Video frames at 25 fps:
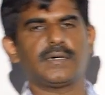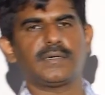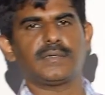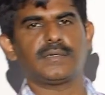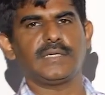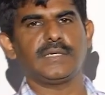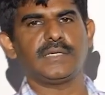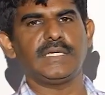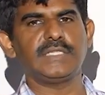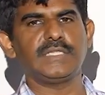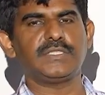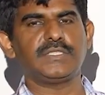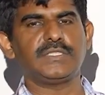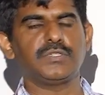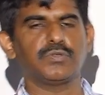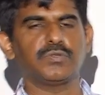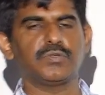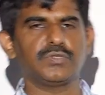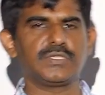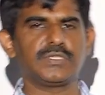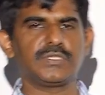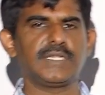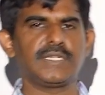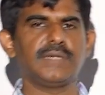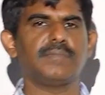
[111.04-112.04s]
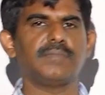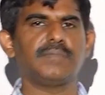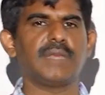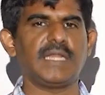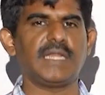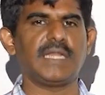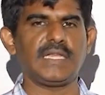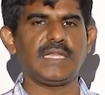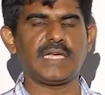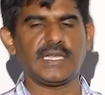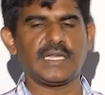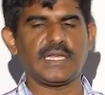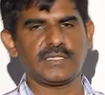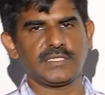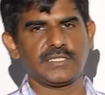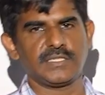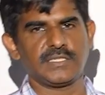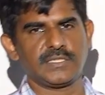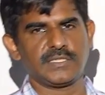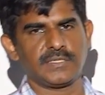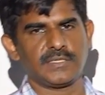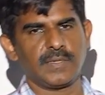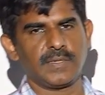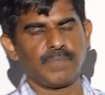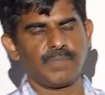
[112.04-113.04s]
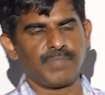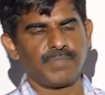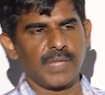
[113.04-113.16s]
is used in many cases,